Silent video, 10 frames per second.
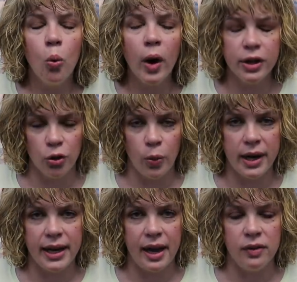what you're
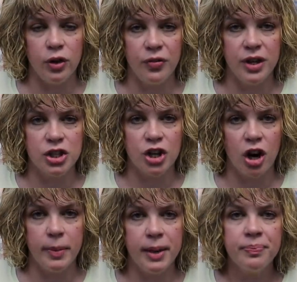wanting out of your finished
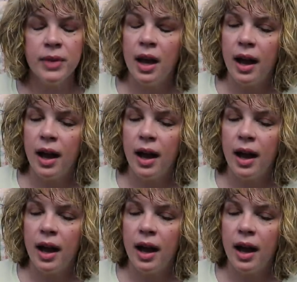garment.